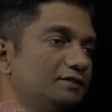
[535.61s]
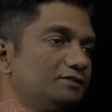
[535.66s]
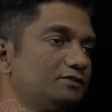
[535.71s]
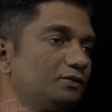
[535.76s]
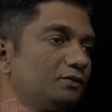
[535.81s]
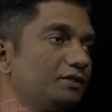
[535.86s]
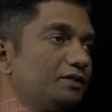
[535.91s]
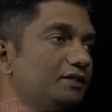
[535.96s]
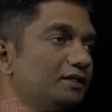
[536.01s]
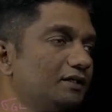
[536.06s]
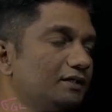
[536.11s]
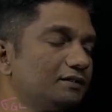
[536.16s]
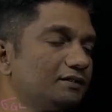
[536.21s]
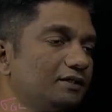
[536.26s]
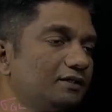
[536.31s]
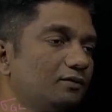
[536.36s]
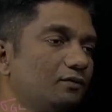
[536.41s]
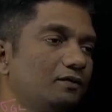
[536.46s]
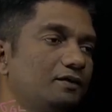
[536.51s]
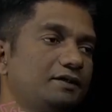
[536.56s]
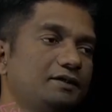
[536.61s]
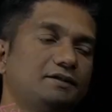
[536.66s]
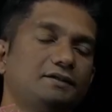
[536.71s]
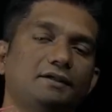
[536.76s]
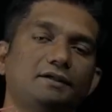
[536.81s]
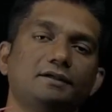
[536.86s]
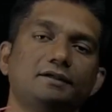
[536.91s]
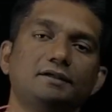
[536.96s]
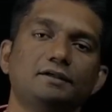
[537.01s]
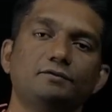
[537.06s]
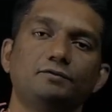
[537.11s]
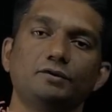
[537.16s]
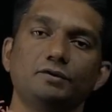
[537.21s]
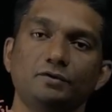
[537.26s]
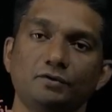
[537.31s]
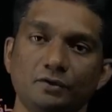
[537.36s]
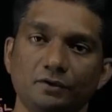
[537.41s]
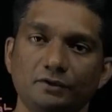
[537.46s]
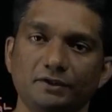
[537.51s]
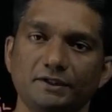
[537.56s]
So here the contact angle, if you
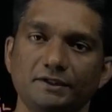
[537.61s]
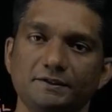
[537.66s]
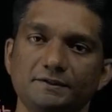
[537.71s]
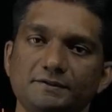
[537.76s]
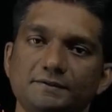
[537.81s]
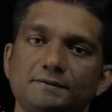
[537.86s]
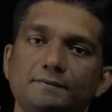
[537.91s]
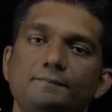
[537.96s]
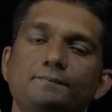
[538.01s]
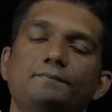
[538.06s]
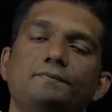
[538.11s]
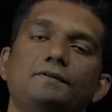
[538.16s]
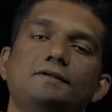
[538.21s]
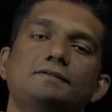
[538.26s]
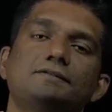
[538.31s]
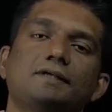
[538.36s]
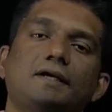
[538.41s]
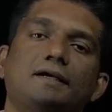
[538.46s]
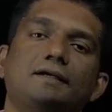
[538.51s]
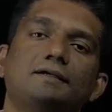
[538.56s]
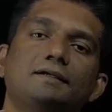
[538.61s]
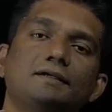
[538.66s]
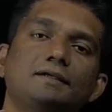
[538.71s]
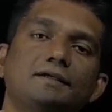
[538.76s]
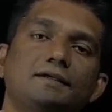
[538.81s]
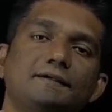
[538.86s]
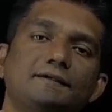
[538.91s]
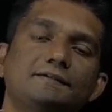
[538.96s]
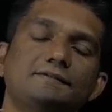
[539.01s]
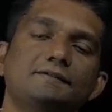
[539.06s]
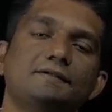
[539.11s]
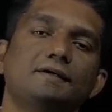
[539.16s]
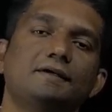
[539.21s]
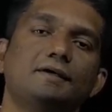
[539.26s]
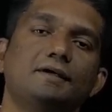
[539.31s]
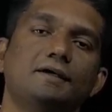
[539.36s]
notice, this angle is